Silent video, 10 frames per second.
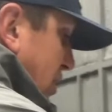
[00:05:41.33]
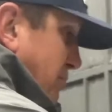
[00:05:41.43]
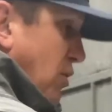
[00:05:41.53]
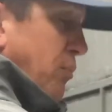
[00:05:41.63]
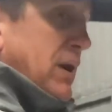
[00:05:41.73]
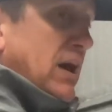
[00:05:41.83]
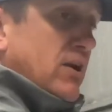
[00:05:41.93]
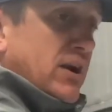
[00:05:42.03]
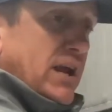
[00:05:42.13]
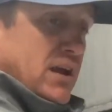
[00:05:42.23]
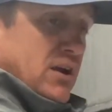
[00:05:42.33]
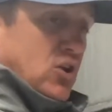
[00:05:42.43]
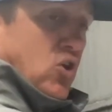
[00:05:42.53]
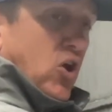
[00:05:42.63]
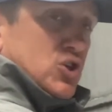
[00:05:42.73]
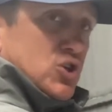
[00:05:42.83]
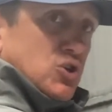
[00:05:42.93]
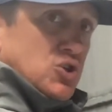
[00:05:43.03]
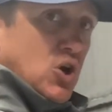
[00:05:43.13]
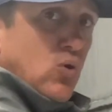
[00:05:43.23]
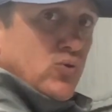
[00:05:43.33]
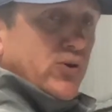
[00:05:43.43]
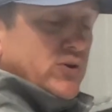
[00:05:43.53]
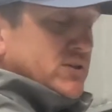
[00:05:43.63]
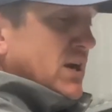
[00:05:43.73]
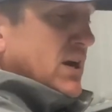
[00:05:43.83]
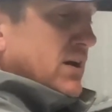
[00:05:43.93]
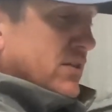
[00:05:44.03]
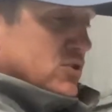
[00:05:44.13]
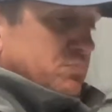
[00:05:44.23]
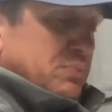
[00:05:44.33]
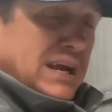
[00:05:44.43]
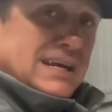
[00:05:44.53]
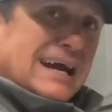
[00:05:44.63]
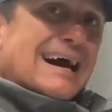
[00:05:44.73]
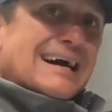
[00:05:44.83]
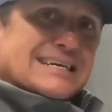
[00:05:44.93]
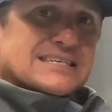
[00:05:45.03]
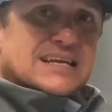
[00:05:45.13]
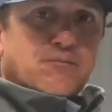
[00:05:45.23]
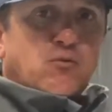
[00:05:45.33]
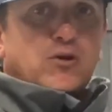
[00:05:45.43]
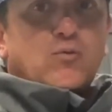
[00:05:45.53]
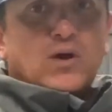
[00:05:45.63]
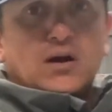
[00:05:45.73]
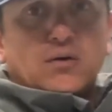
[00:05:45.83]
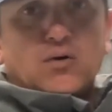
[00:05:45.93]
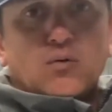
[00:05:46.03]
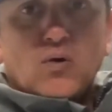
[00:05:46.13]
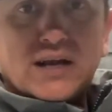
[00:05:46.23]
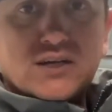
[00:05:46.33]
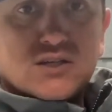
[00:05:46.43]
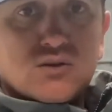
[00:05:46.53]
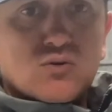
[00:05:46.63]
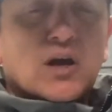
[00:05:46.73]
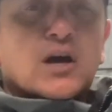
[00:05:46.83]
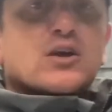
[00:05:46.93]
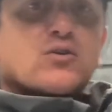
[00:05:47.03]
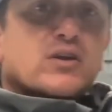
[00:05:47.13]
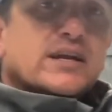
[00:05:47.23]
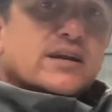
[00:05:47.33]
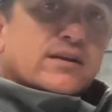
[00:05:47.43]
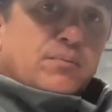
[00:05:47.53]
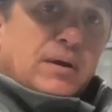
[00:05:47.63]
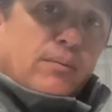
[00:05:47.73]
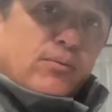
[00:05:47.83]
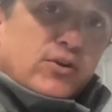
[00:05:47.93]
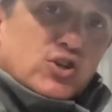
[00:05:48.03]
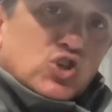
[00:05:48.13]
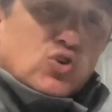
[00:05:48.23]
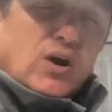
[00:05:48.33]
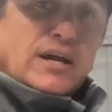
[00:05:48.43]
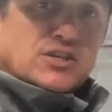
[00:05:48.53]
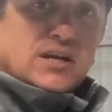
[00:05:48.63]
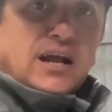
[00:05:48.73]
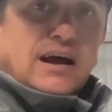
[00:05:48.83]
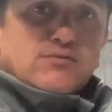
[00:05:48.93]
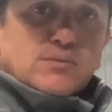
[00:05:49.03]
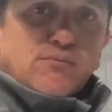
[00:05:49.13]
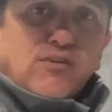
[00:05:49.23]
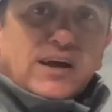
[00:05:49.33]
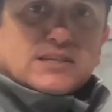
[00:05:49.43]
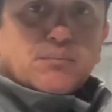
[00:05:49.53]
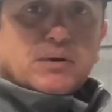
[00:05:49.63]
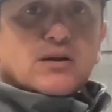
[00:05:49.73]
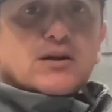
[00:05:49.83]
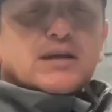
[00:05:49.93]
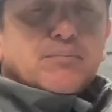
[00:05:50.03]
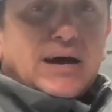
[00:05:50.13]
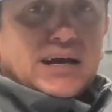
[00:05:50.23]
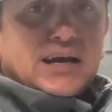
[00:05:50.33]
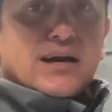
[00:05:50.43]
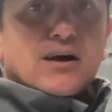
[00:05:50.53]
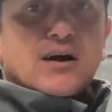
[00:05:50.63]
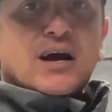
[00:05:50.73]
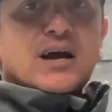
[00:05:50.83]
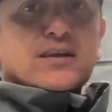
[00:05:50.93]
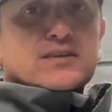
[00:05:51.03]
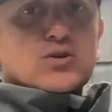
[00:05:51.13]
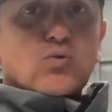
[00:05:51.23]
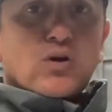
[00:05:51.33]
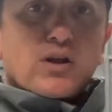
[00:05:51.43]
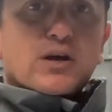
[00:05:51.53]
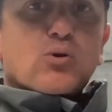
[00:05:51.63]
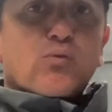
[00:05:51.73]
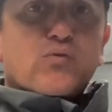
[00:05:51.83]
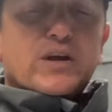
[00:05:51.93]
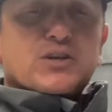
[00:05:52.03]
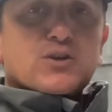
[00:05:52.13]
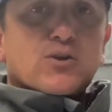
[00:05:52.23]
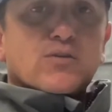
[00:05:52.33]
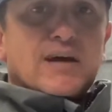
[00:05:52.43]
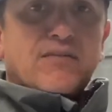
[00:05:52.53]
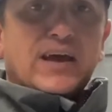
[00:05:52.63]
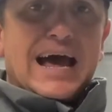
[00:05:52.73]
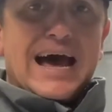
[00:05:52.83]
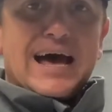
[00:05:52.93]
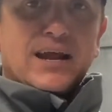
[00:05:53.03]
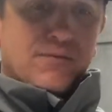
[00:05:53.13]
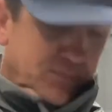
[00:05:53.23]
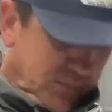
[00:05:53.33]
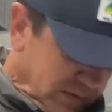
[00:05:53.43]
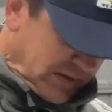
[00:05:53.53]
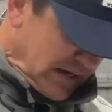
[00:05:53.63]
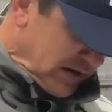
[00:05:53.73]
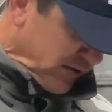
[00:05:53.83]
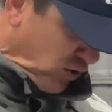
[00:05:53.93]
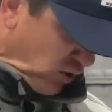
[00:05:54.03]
mobility across your shoulders. Those big guys that want to wear a rain suit, you need to be able to stretch and have some flexibility back here. It's a really cool feature that they added. Of course,